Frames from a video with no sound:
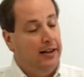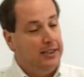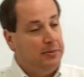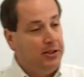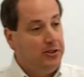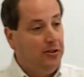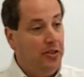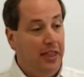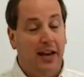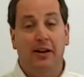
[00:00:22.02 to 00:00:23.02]
Let's make sure
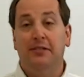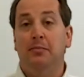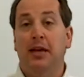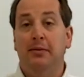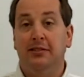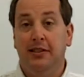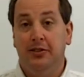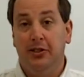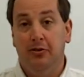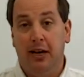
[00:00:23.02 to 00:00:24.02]
that they don't have to
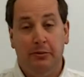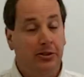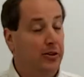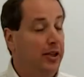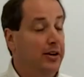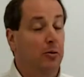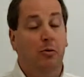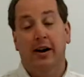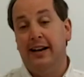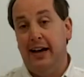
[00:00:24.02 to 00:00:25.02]
babysit you. I'm sure they don't
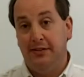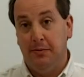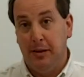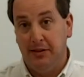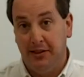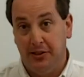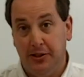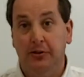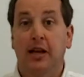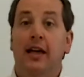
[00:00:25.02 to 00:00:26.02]
want to have to babysit
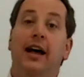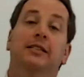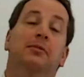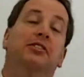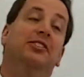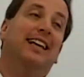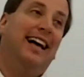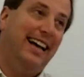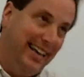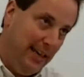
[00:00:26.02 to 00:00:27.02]
you as much as
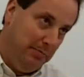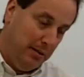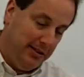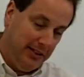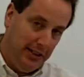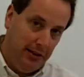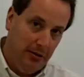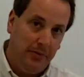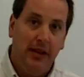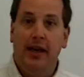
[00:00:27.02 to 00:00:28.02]
I hate babysitting
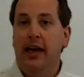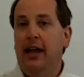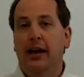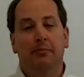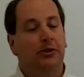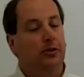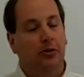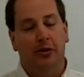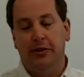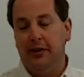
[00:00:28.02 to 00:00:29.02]
you. And I'm
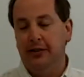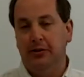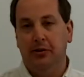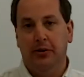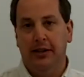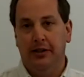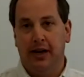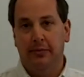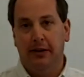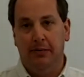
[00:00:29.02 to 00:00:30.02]
sure that you guys are doing a great
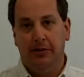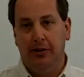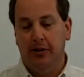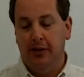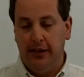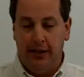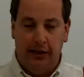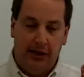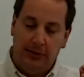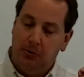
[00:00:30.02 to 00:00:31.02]
job. You have the maturity
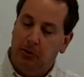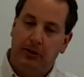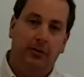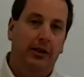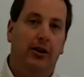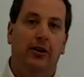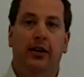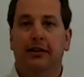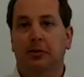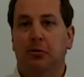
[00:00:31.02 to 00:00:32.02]
and you guys have been working really
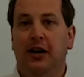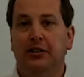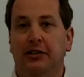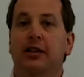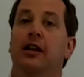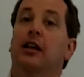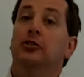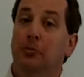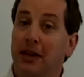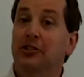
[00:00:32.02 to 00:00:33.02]
hard on this project.
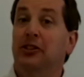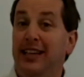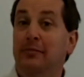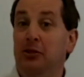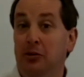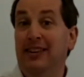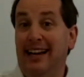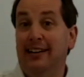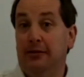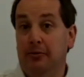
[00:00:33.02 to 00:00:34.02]
So make sure you keep doing
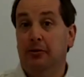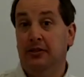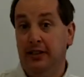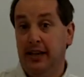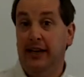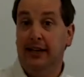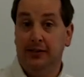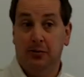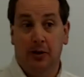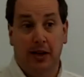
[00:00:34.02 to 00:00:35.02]
that through today
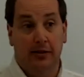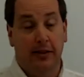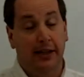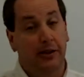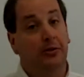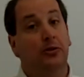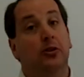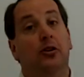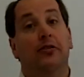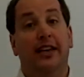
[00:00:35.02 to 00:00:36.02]
as well. Okay, you
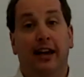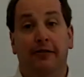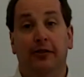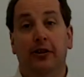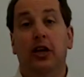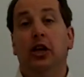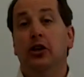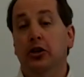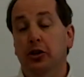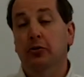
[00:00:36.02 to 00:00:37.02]
deserve the effort,
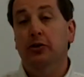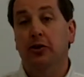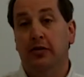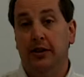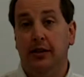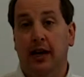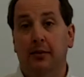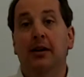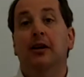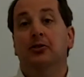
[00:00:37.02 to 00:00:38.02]
you deserve the
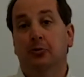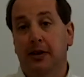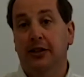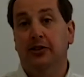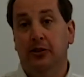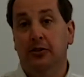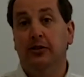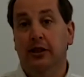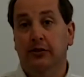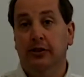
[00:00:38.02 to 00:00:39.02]
time, so make sure you
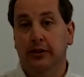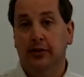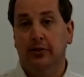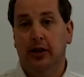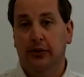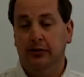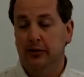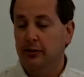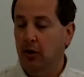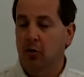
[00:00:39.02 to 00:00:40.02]
deliver it to yourself.
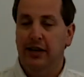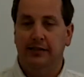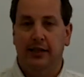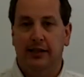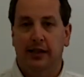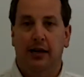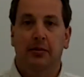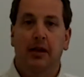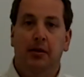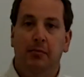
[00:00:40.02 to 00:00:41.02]
So don't waste any
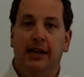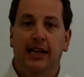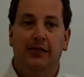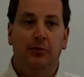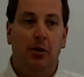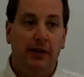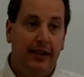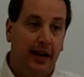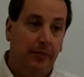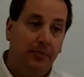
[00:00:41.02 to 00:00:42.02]
time, make every
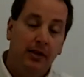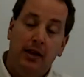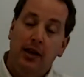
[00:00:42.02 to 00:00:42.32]
moment count.